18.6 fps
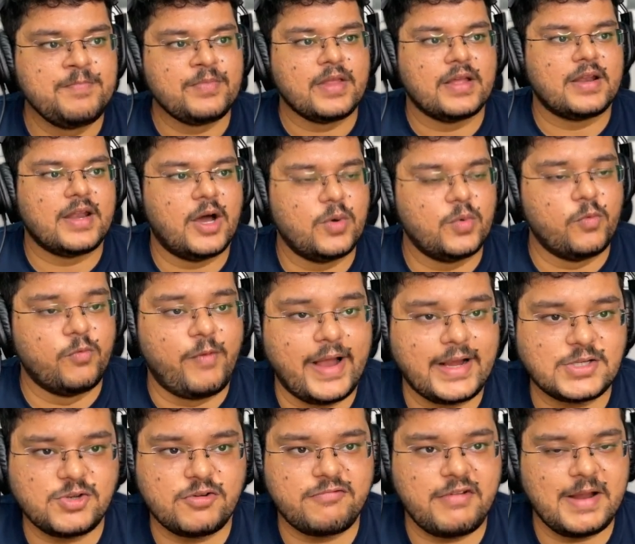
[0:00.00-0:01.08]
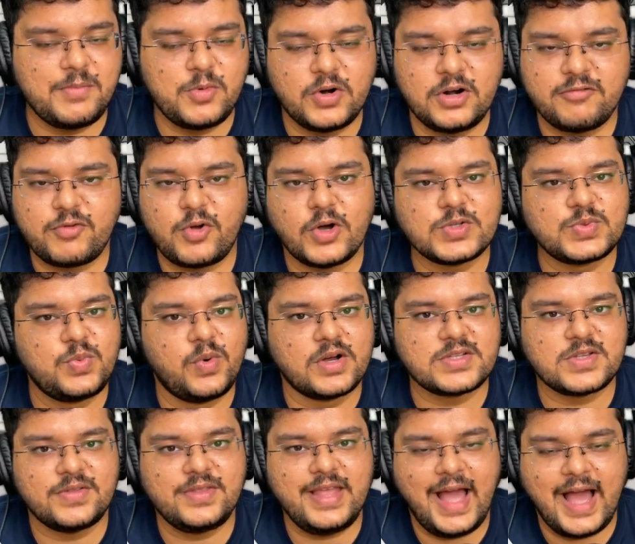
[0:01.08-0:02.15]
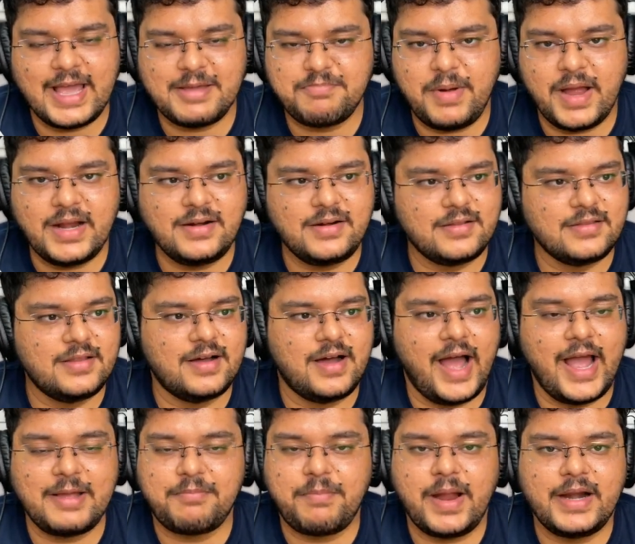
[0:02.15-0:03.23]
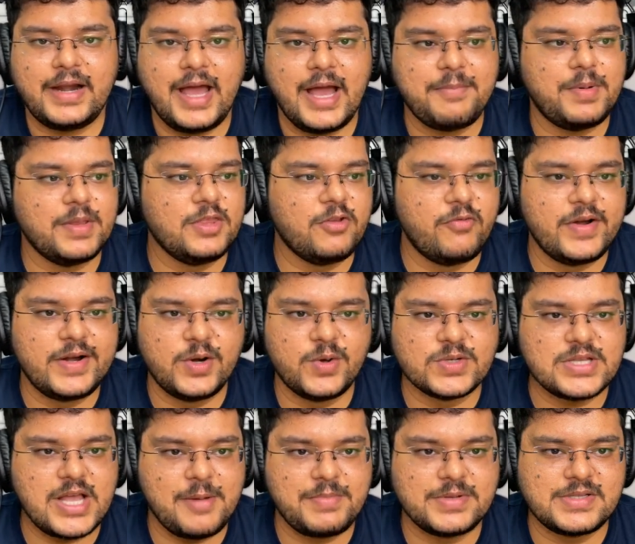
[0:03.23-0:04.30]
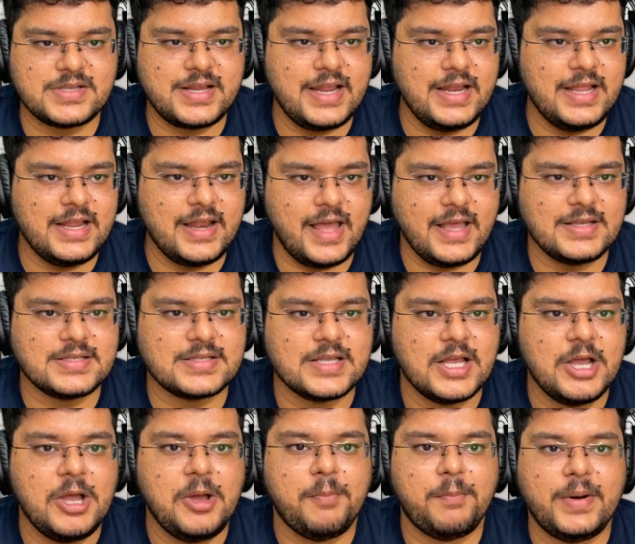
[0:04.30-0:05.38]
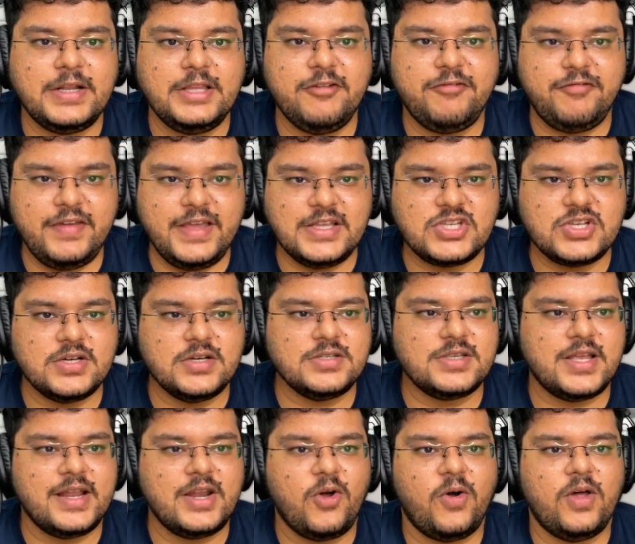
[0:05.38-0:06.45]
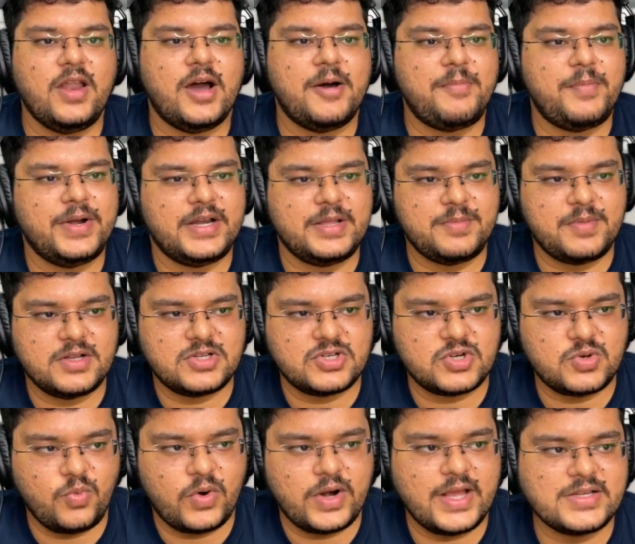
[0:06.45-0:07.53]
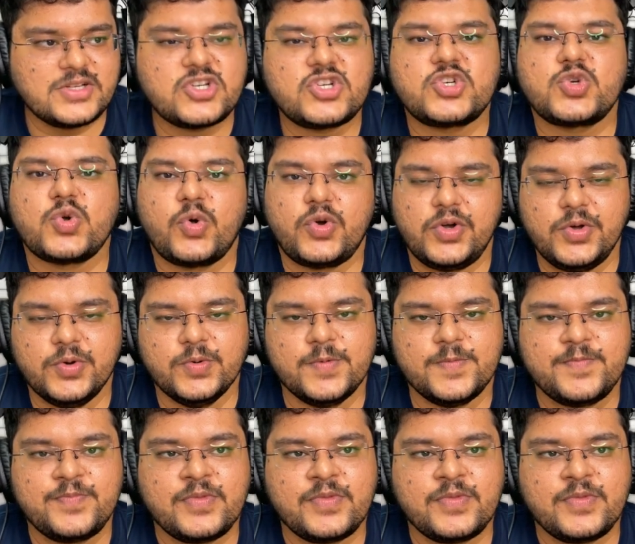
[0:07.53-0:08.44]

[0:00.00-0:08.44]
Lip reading: Now, Microsoft Whiteboard, of course, works on the iPad. The iPad app and the Windows app is really nice, but the features and all are pretty much what I just showed you.